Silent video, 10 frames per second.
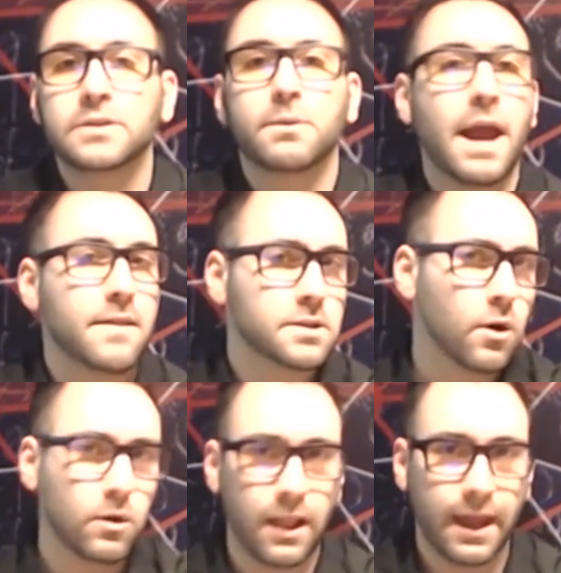So we had
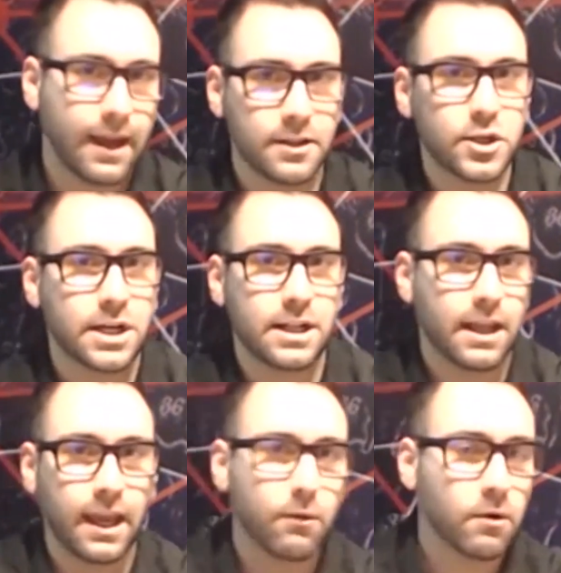this whole like kind of chicken and
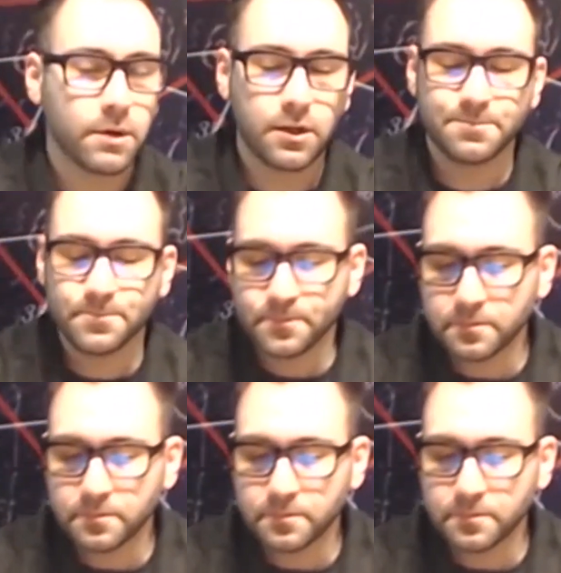the egg, what do we do,